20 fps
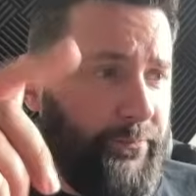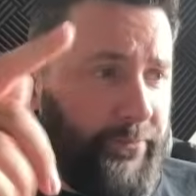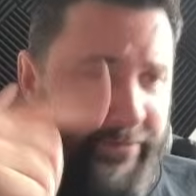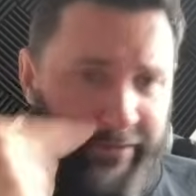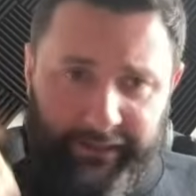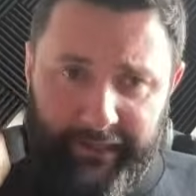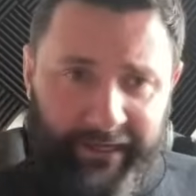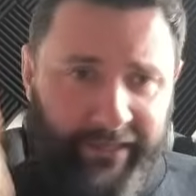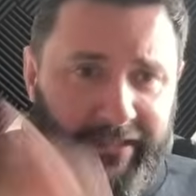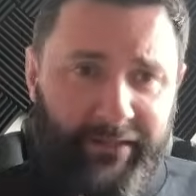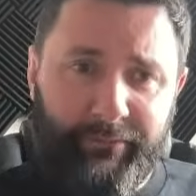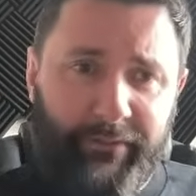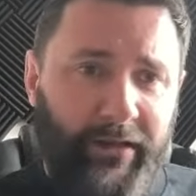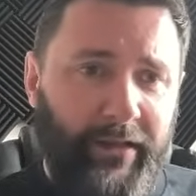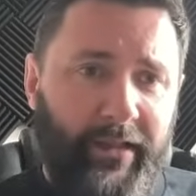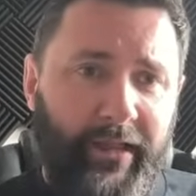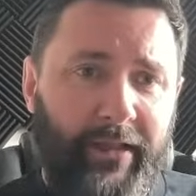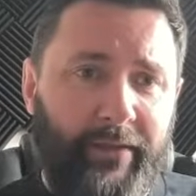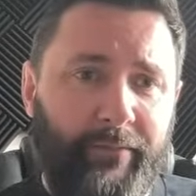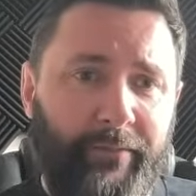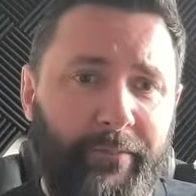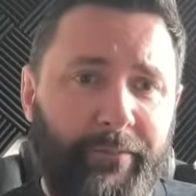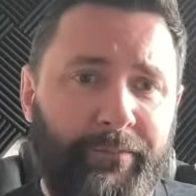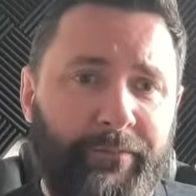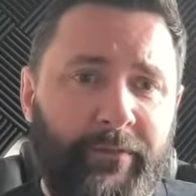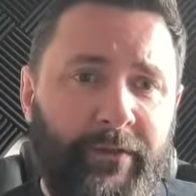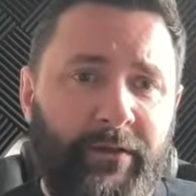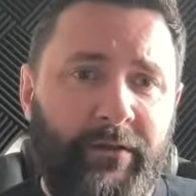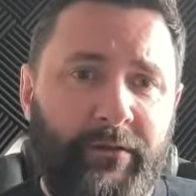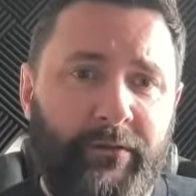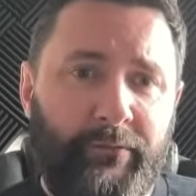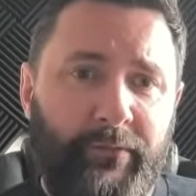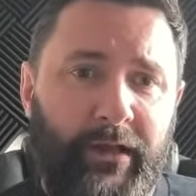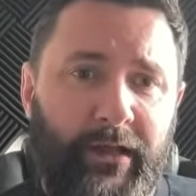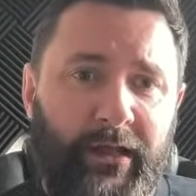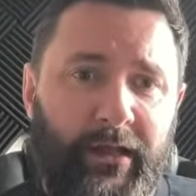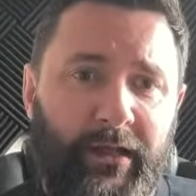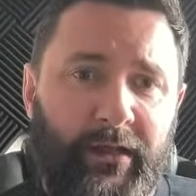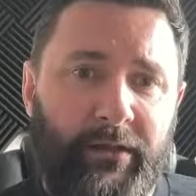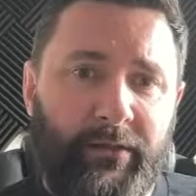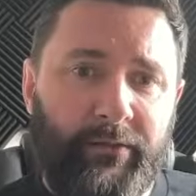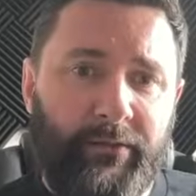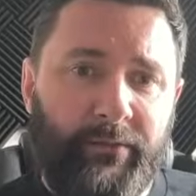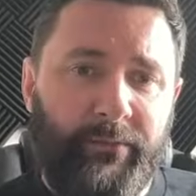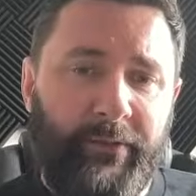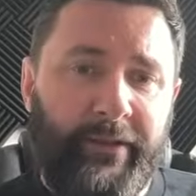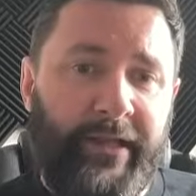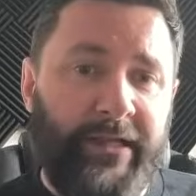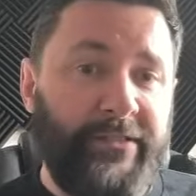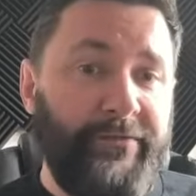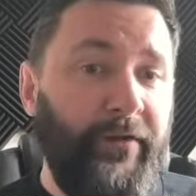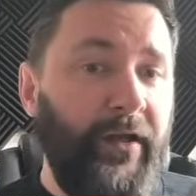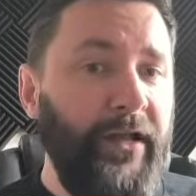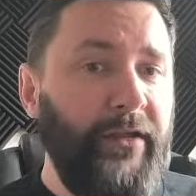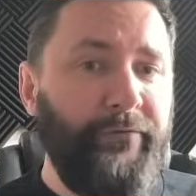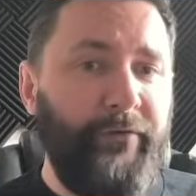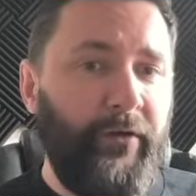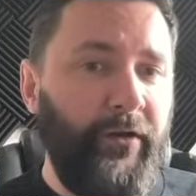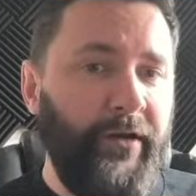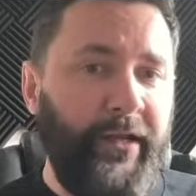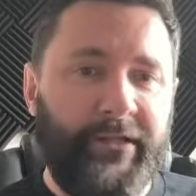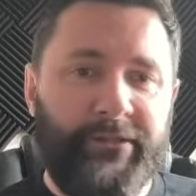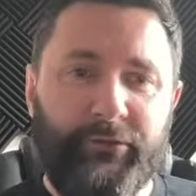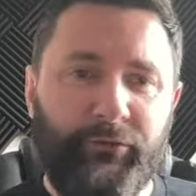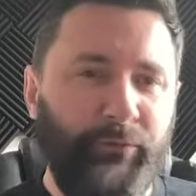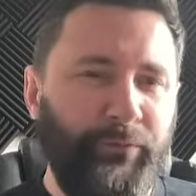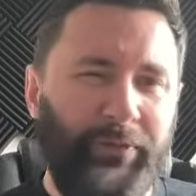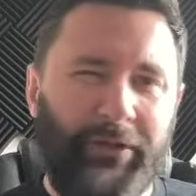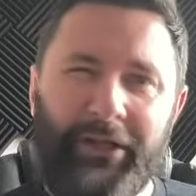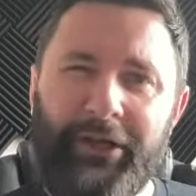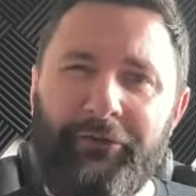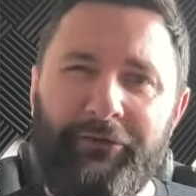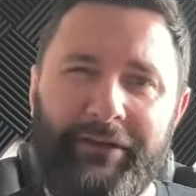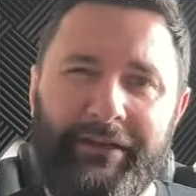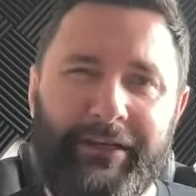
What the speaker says: connected my my PS5 on, it's all blurry.